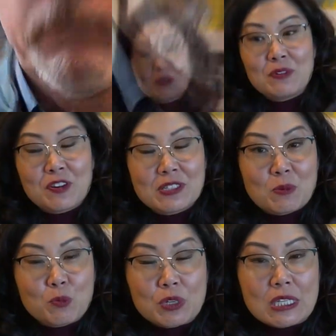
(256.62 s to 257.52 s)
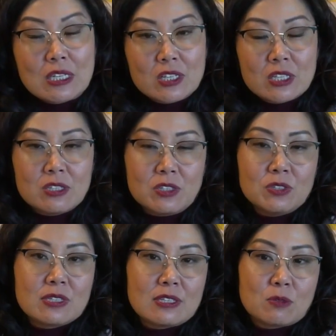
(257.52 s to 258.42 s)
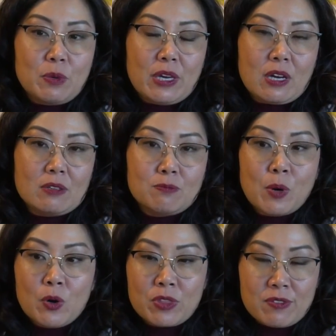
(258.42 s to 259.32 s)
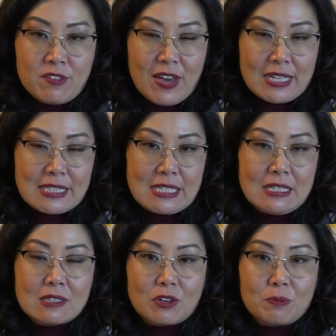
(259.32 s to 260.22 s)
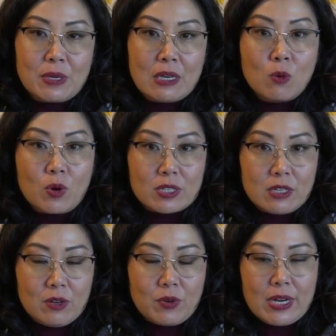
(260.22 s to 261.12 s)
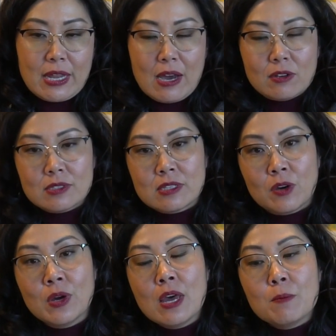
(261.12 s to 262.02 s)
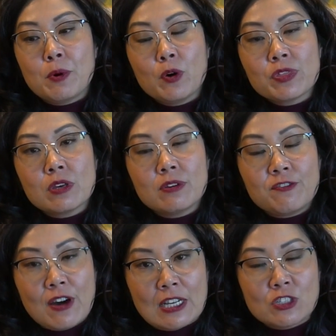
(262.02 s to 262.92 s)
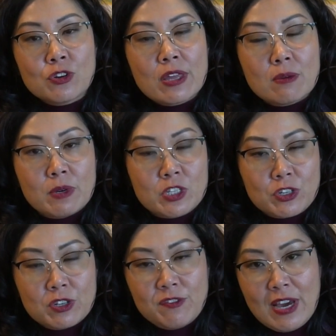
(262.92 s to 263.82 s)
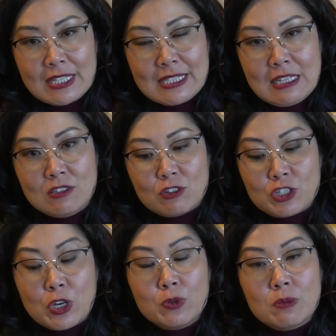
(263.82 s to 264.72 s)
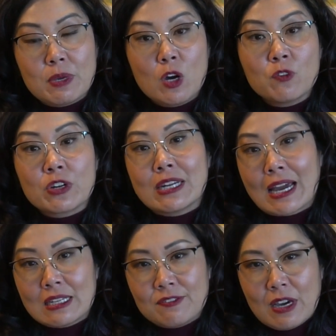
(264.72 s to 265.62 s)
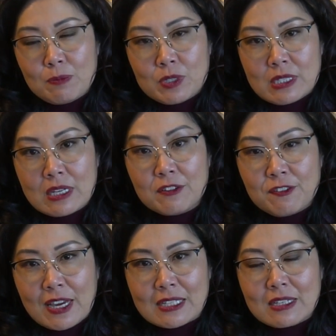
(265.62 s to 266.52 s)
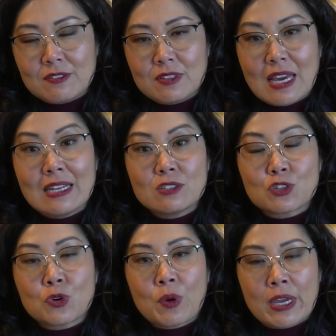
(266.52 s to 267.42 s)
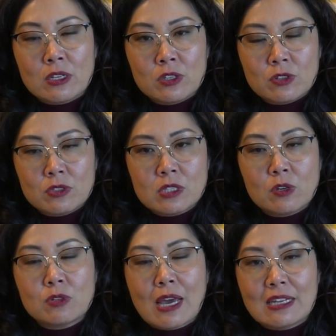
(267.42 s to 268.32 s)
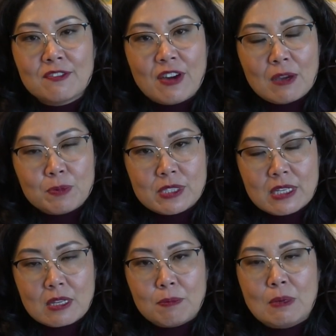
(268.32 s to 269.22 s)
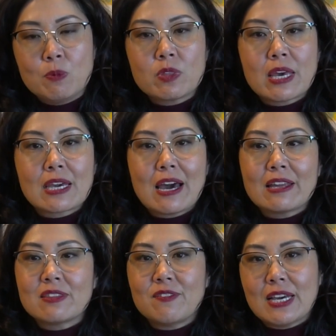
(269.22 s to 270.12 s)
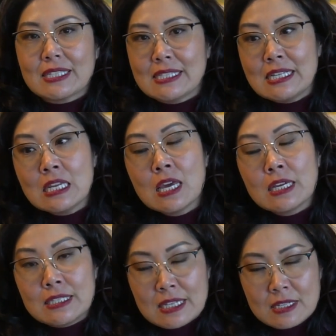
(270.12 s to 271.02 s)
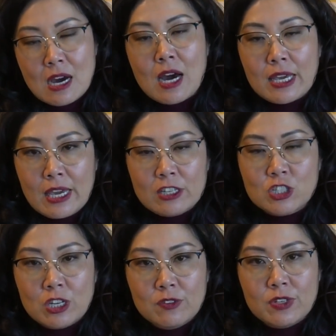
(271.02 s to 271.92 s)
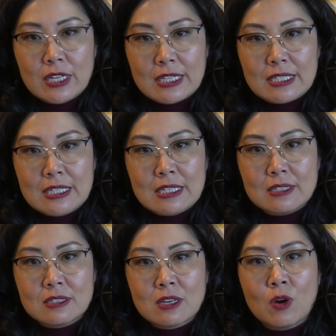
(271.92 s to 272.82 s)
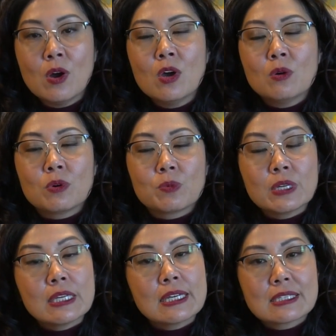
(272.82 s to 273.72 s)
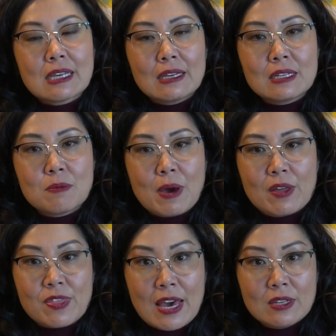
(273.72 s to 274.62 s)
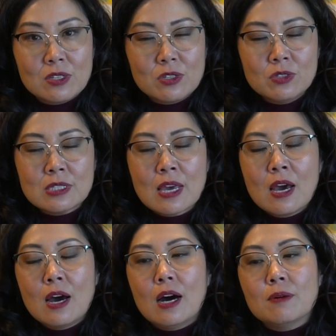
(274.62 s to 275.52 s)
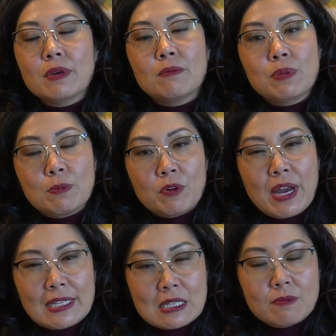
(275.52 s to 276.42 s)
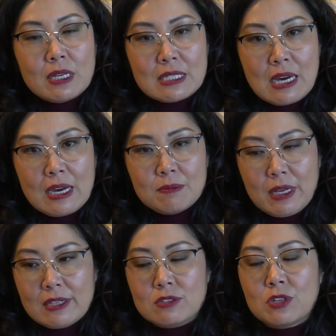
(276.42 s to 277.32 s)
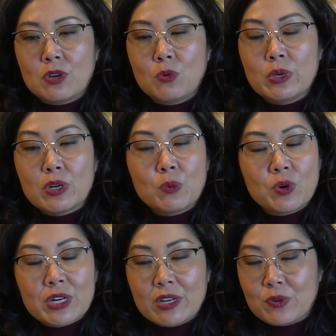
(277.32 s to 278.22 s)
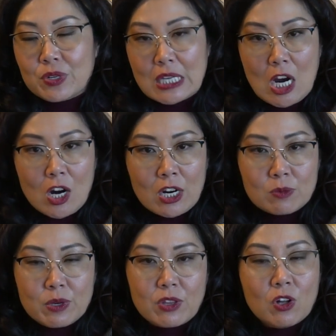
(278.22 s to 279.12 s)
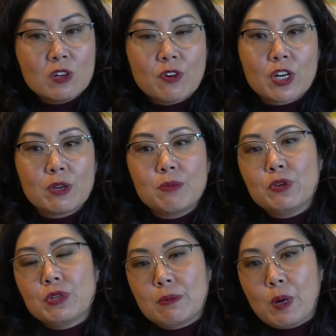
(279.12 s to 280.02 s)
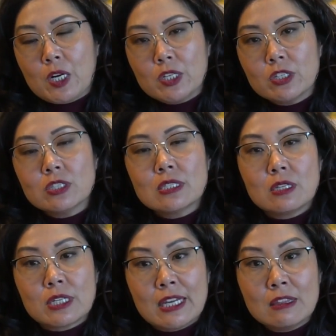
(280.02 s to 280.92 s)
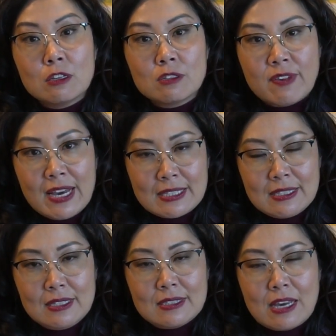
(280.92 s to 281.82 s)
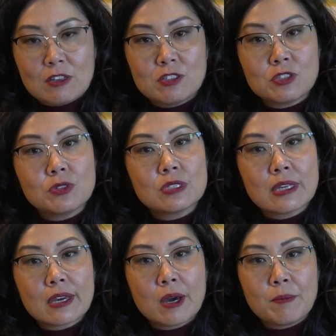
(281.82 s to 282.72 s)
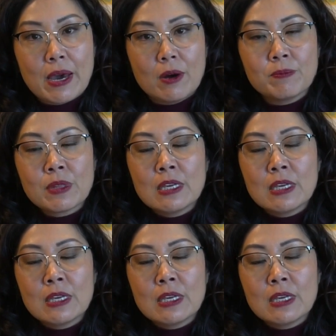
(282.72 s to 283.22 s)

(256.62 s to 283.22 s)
So we've heard some really good news this week on both of the vaccines that are being worked on right now. So both the Pfizer and the Moderna vaccines are shown to be over 95% effective, and that is great news. So 95% of the people that got the vaccine did not catch COVID-19. So we're really excited about that news. Um, and people are asking about timelines. So we are working really hard with all of our community partners to get those vaccines out as soon as they come out.